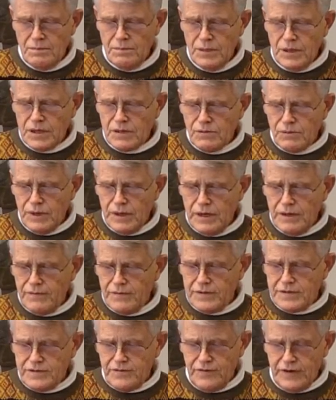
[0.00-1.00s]
Being aware of
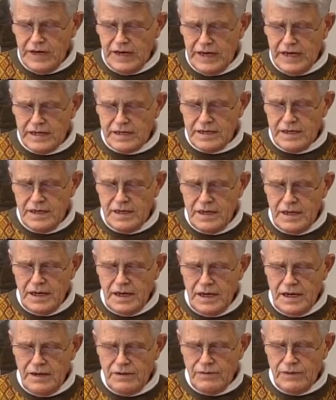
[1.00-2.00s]
this fact
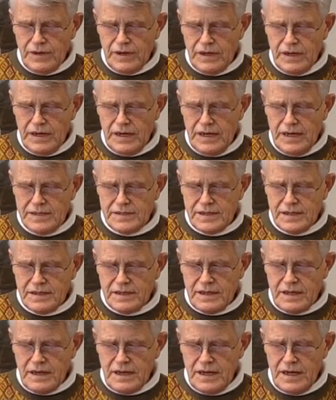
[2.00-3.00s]
and realizing
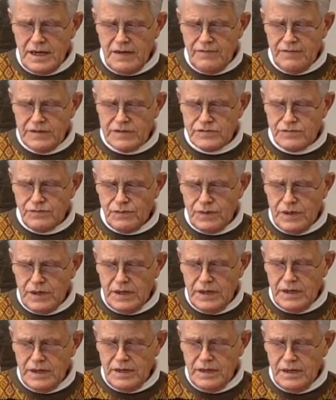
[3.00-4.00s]
that life is
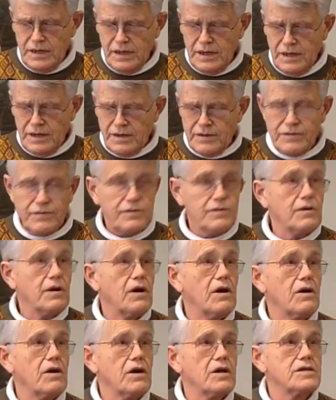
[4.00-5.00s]
one through
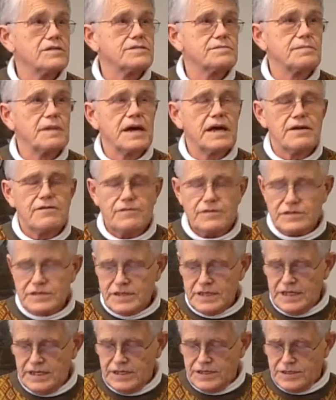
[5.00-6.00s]
all its
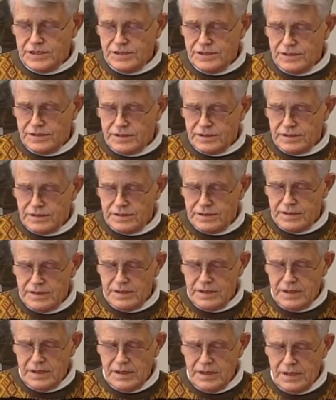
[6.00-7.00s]
manifestations,
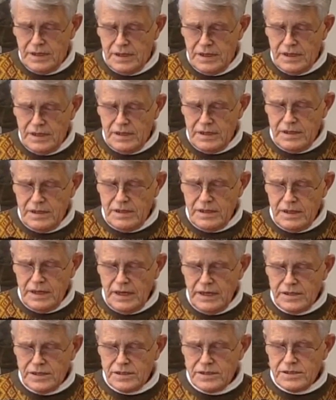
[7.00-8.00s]
the
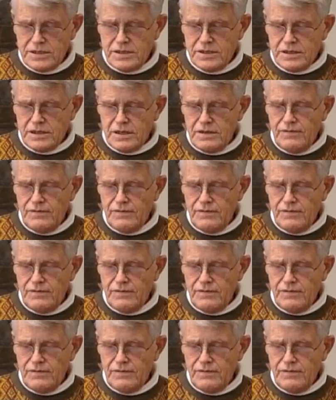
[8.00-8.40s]
ancients took